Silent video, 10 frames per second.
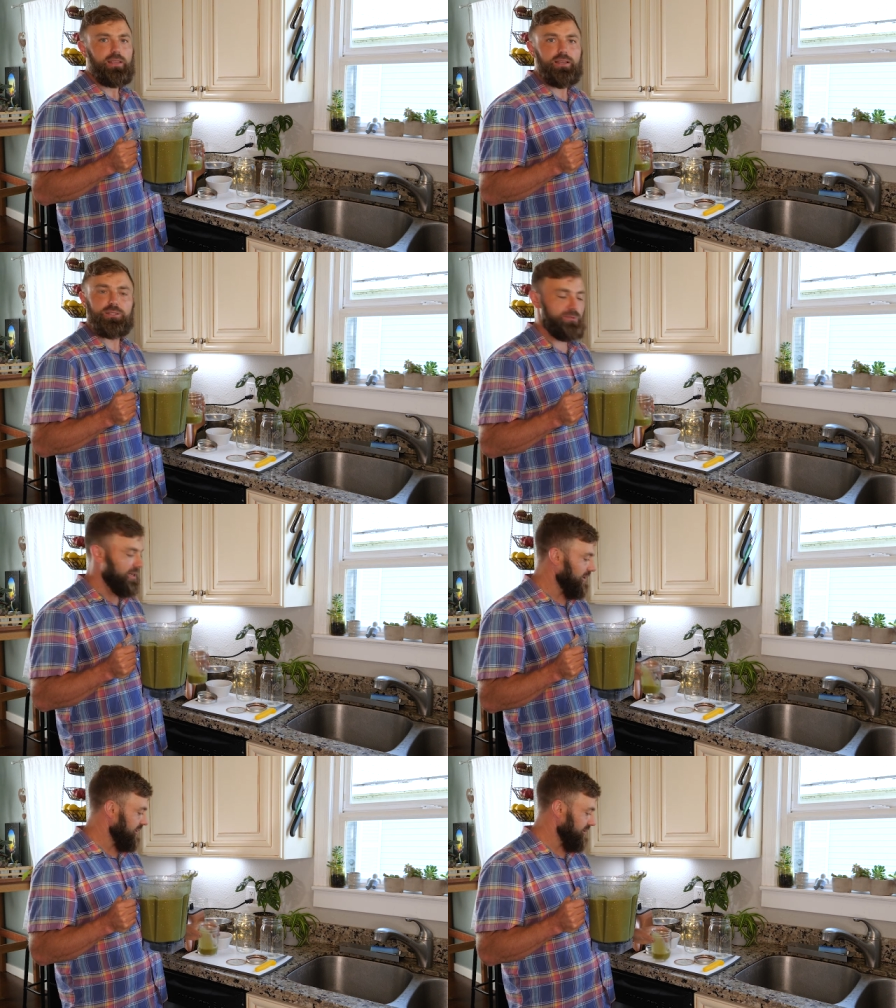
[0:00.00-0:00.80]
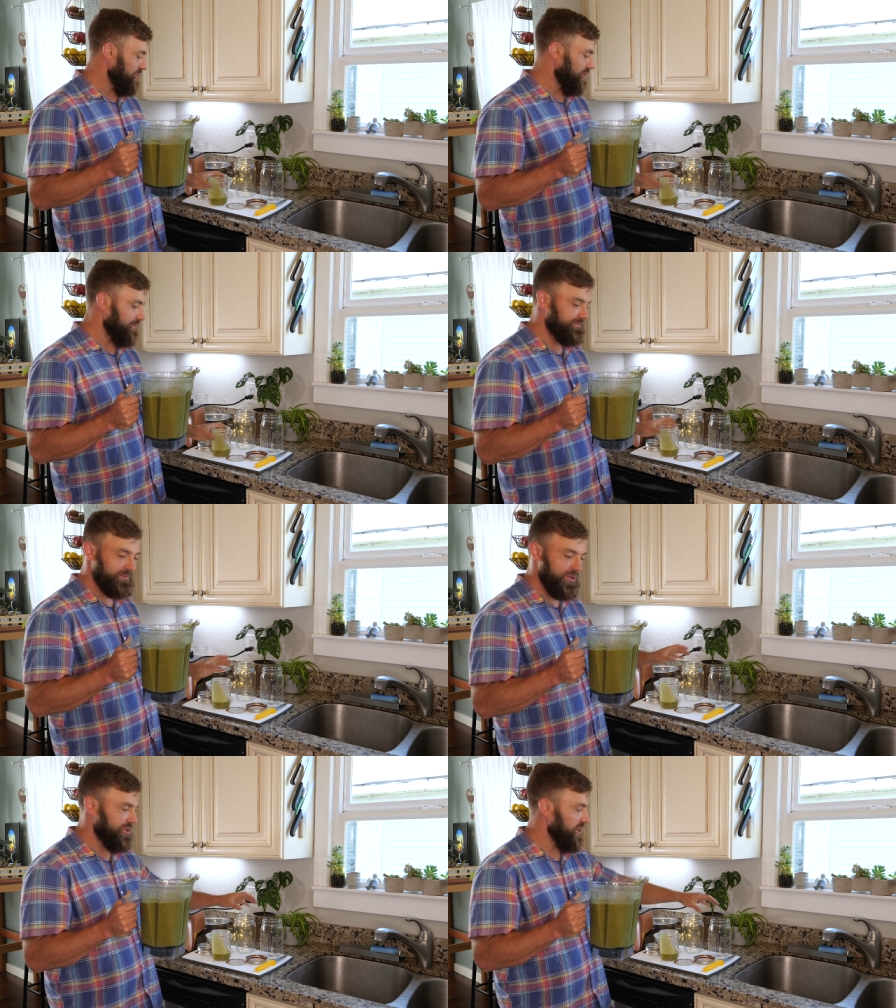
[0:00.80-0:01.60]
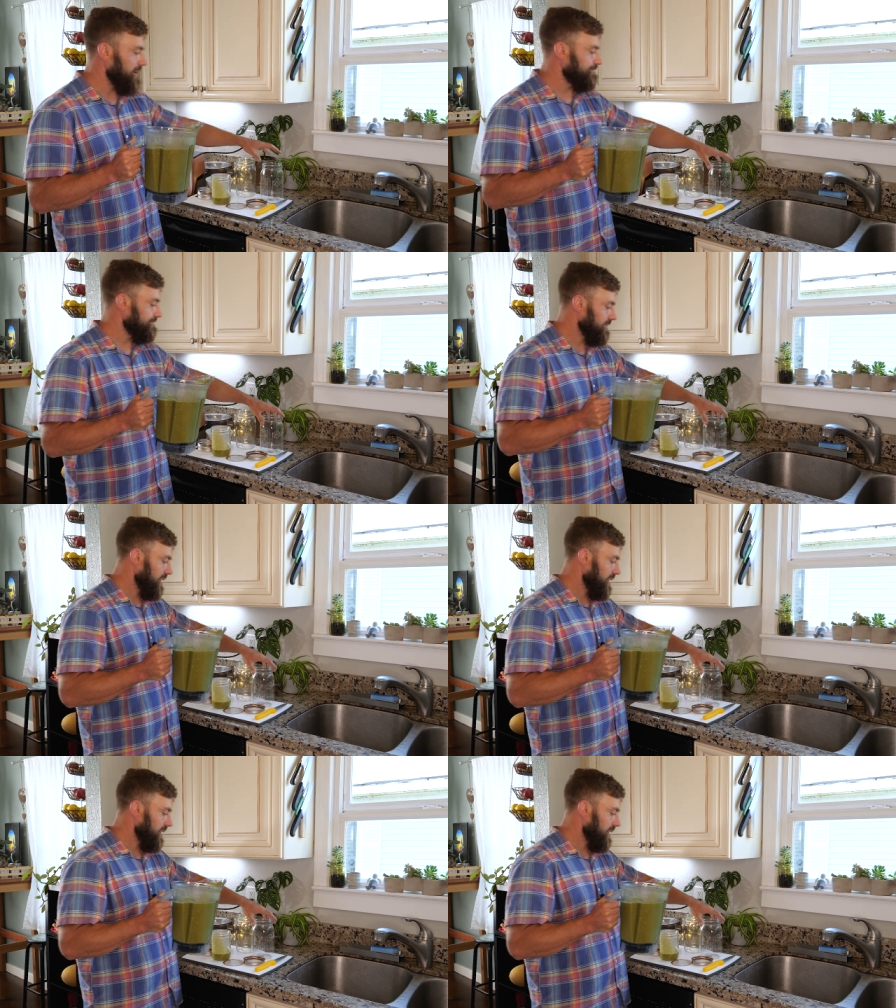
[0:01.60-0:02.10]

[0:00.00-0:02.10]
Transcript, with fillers: It's pretty darn smooth. Good job.